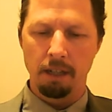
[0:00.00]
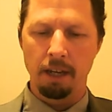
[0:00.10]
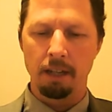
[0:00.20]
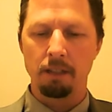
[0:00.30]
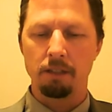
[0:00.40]

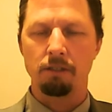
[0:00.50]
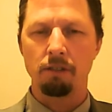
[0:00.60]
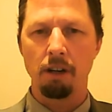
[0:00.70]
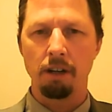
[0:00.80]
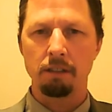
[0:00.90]
and the
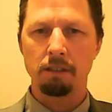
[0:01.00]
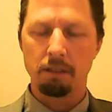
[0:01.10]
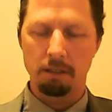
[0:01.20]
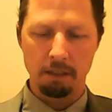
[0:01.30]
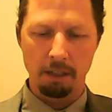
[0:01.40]

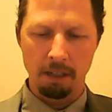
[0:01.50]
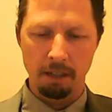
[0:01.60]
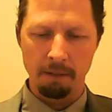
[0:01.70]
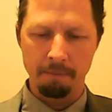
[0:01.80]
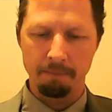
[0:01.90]
Strong's
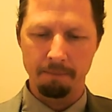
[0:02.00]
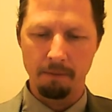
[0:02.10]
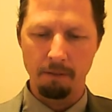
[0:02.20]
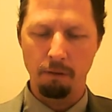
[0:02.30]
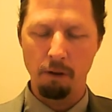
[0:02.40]

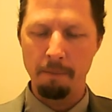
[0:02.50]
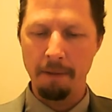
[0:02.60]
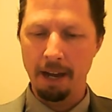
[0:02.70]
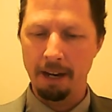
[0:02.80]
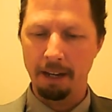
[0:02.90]

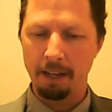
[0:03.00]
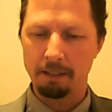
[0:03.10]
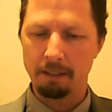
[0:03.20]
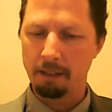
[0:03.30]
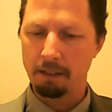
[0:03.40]
format, I
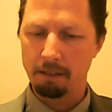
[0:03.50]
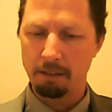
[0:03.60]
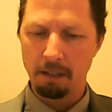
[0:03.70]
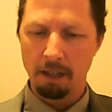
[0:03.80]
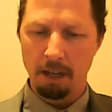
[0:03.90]
guess it is.
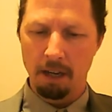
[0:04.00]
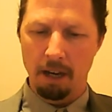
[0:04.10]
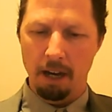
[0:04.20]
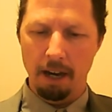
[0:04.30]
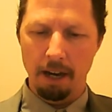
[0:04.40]

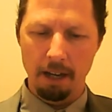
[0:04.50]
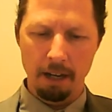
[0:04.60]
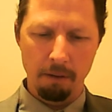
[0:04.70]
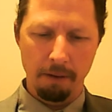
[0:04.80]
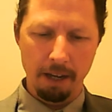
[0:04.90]

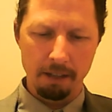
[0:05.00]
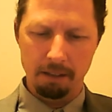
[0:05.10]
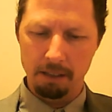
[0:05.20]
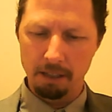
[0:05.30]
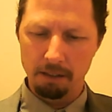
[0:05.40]
Anyway, it
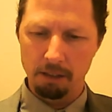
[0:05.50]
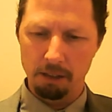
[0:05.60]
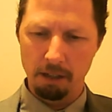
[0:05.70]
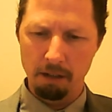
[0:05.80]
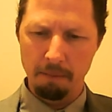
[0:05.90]
says in
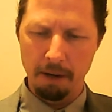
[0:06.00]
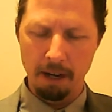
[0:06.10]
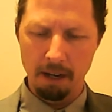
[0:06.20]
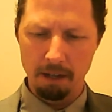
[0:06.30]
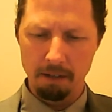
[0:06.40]

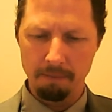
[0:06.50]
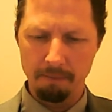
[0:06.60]
Jeremiah